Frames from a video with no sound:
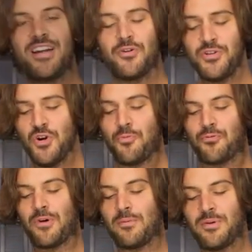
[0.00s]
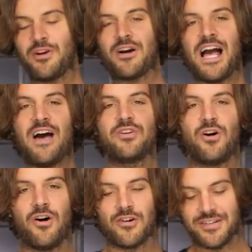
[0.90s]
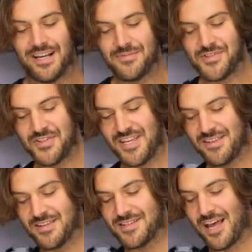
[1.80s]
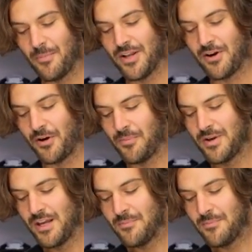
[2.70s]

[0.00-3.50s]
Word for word: Now, you probably are having a hard time seeing this helmet at home